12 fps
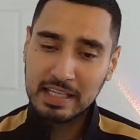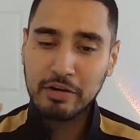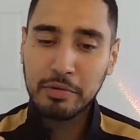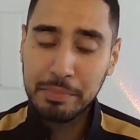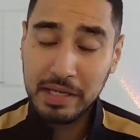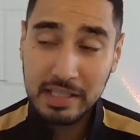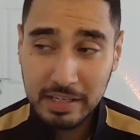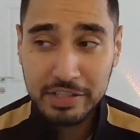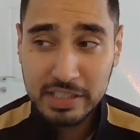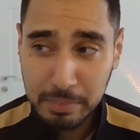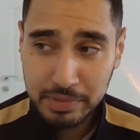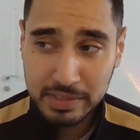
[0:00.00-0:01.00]
again, I
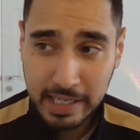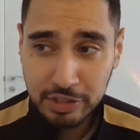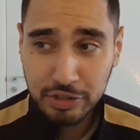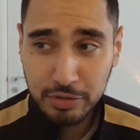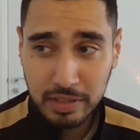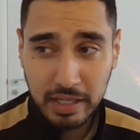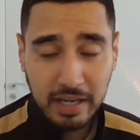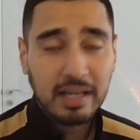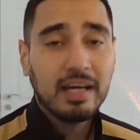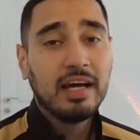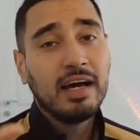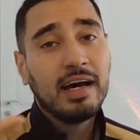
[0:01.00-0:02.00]
repeat, there is a potential
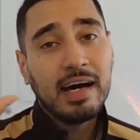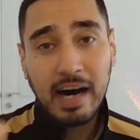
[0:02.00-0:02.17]
there.